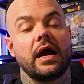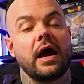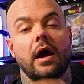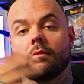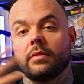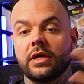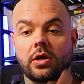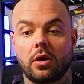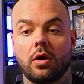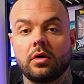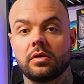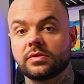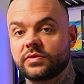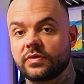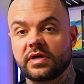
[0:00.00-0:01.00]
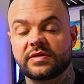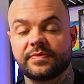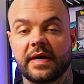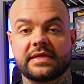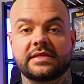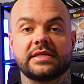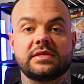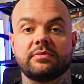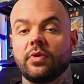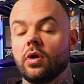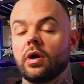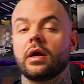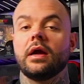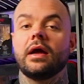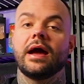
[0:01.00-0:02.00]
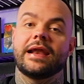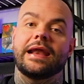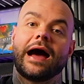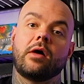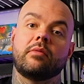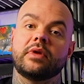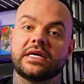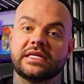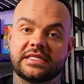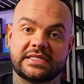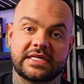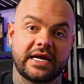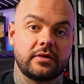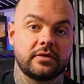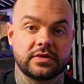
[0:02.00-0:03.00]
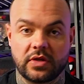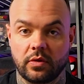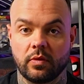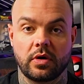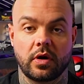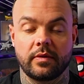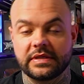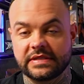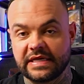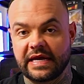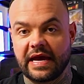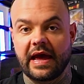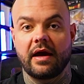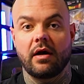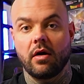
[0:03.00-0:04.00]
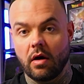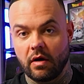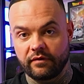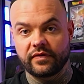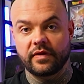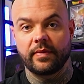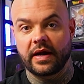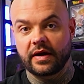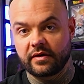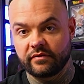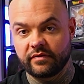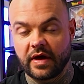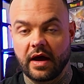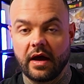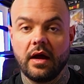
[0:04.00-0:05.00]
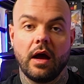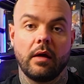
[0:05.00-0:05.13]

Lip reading: how many calls we're expected to book, and how many sales that we're going to get off the back of that.